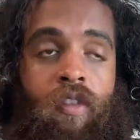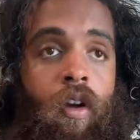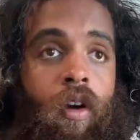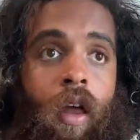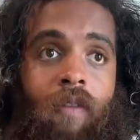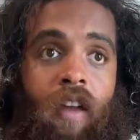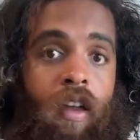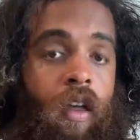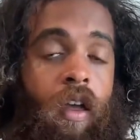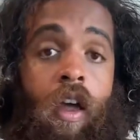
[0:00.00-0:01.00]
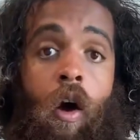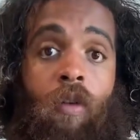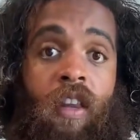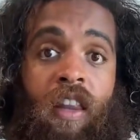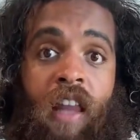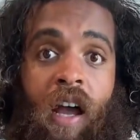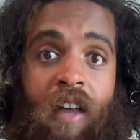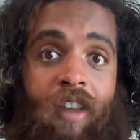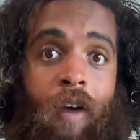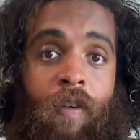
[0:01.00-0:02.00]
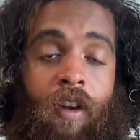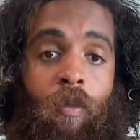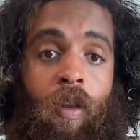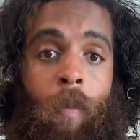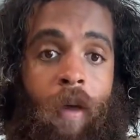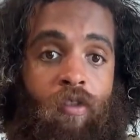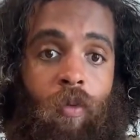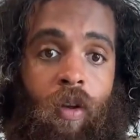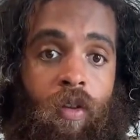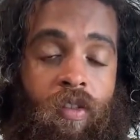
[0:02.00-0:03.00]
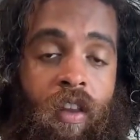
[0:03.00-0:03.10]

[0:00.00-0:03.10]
They all have like, oh, the lion's outfit is one of the best ones.